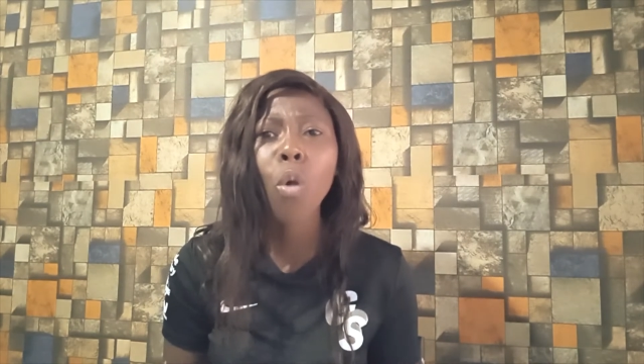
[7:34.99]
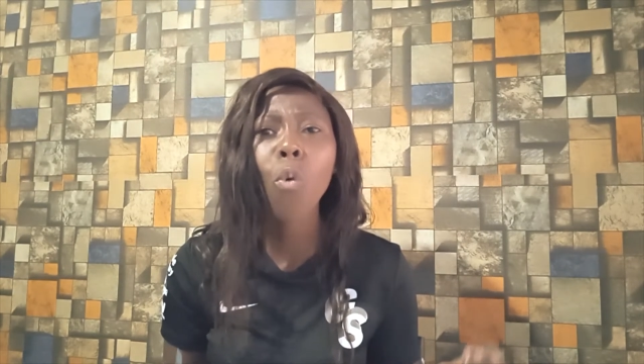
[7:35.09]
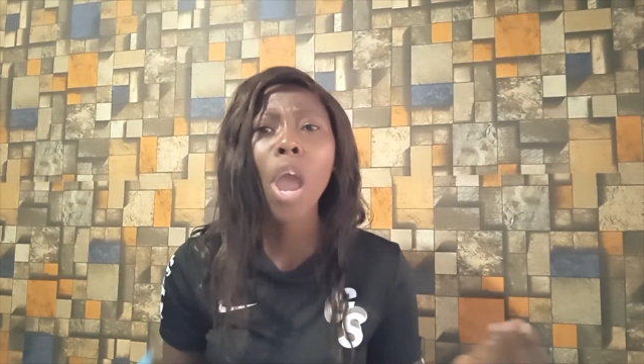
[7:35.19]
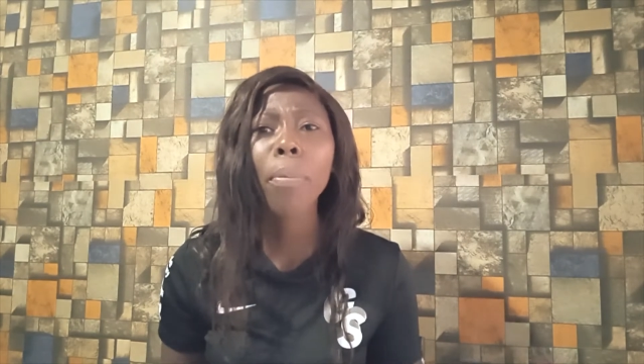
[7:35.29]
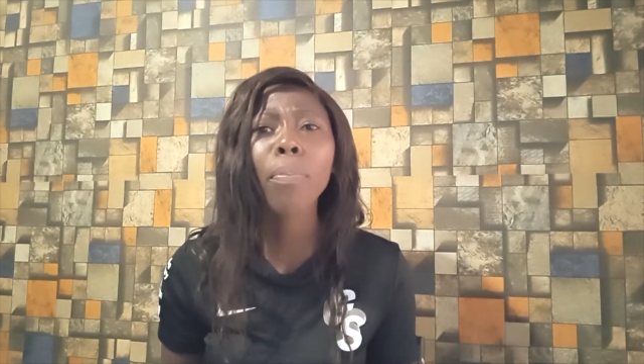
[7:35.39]

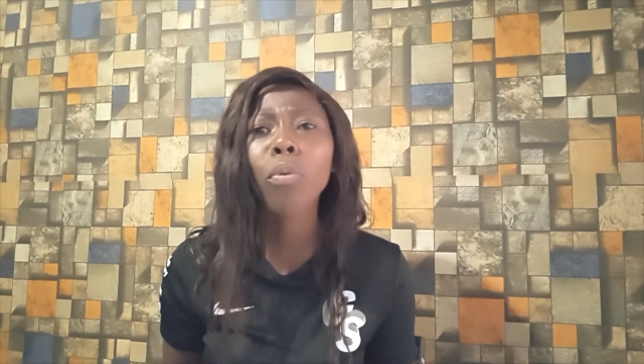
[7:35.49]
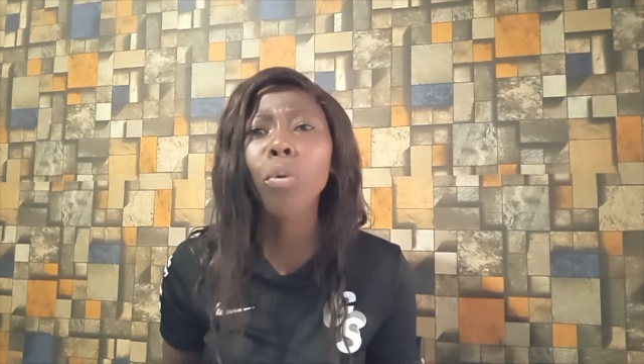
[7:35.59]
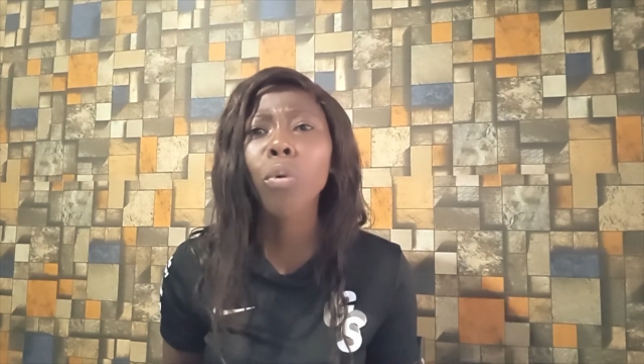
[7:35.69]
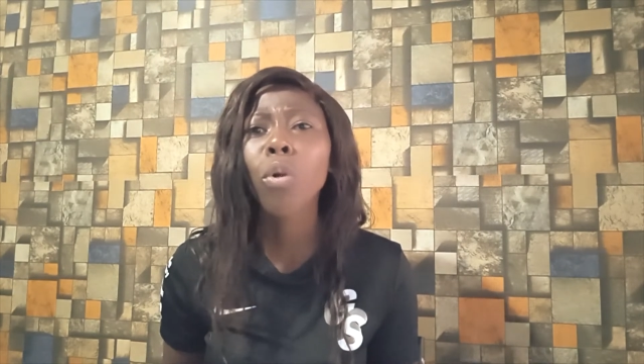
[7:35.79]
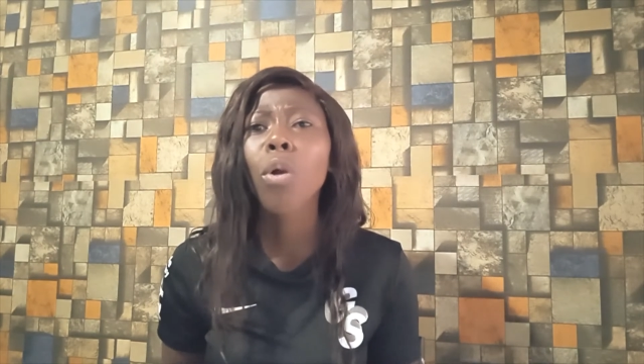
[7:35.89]
Where
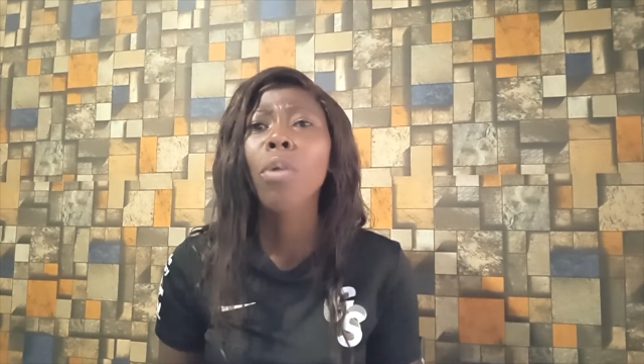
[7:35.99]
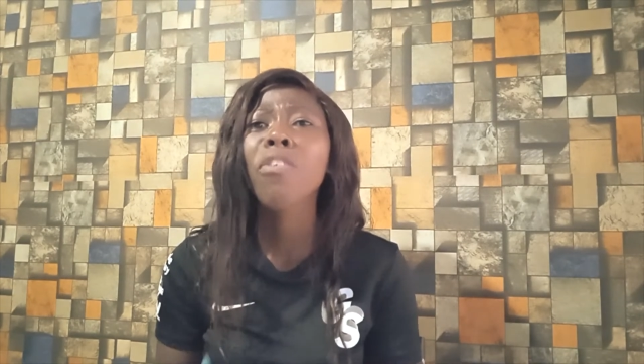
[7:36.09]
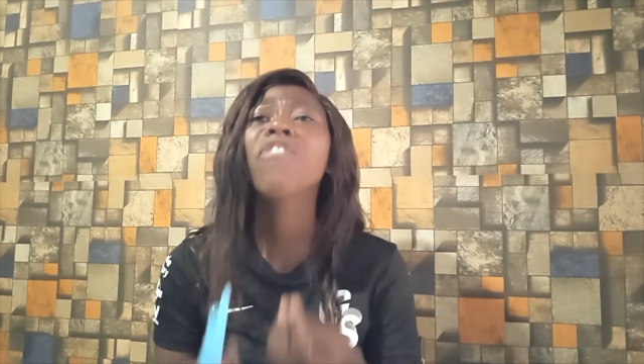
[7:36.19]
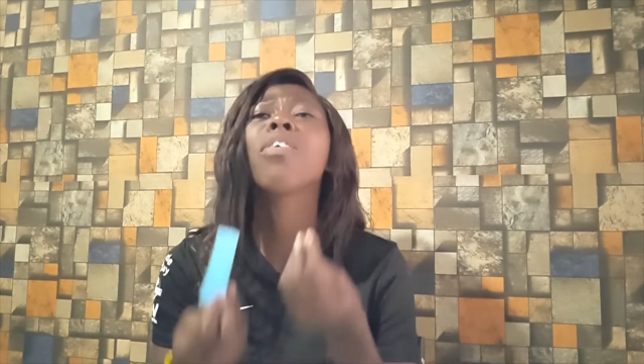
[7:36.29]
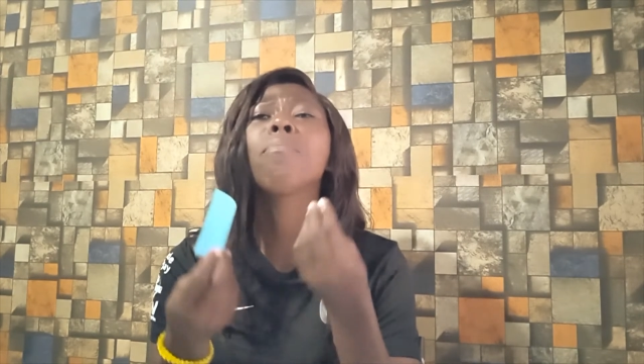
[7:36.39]
people,
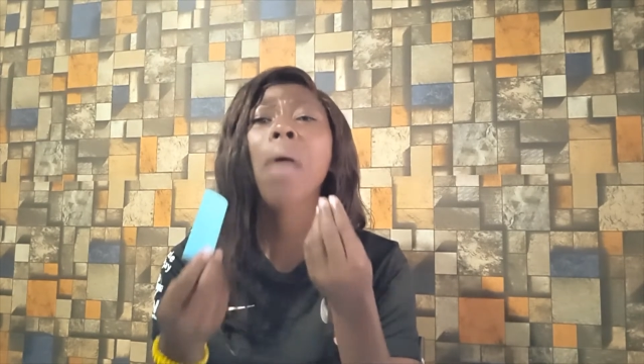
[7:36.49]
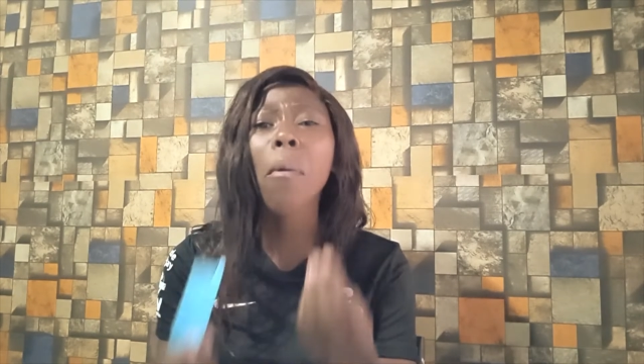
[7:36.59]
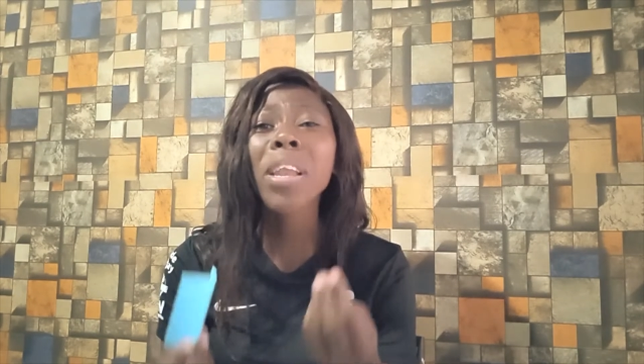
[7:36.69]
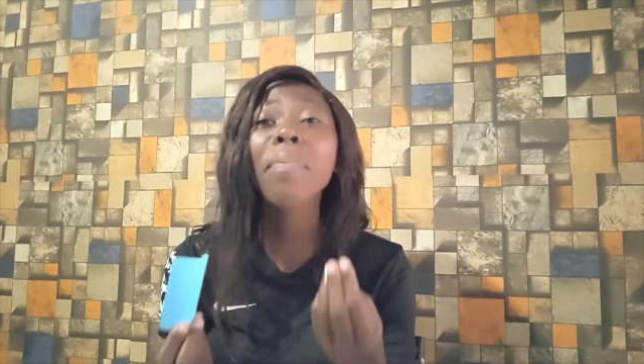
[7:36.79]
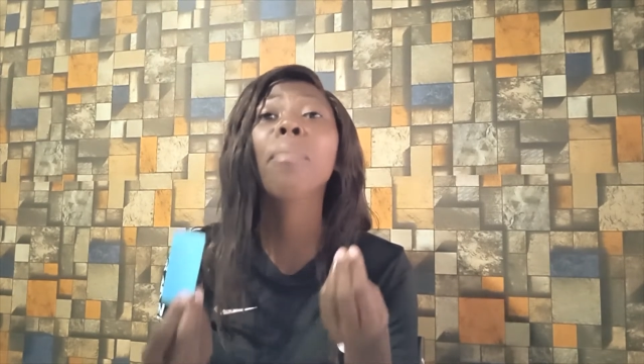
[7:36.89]
even
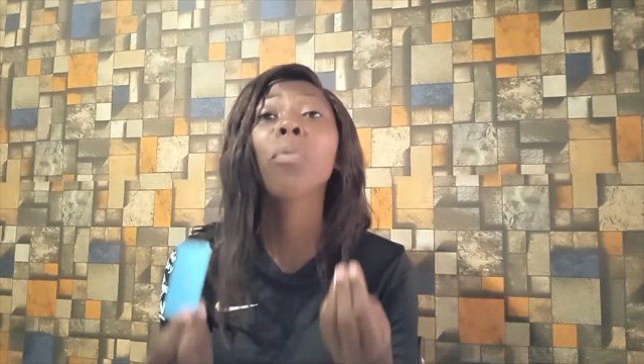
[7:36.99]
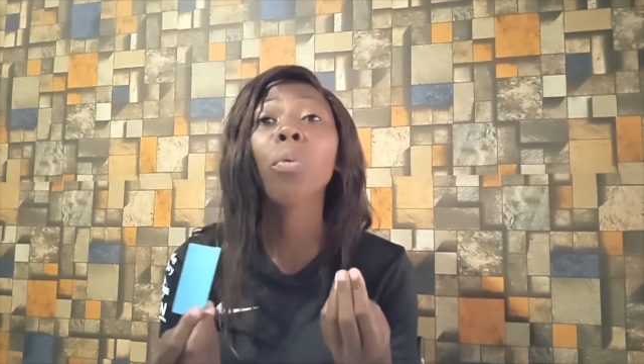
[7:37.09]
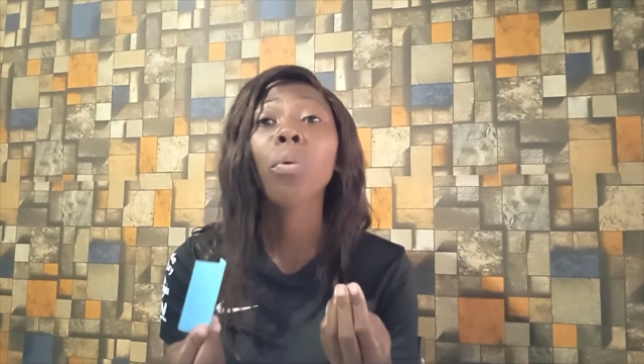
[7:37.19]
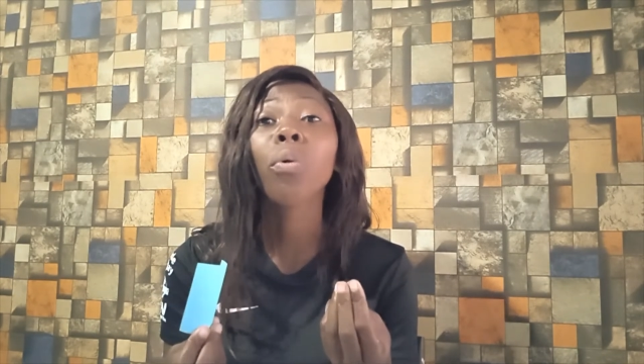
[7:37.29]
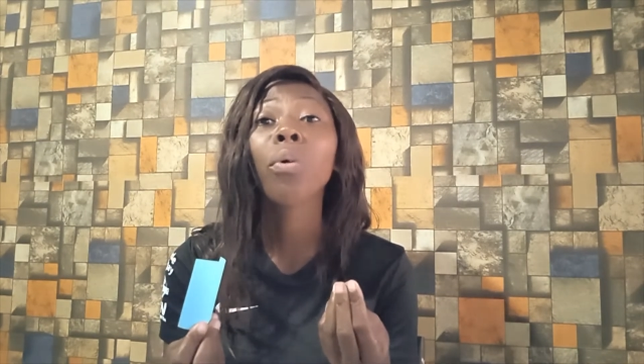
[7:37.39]
married people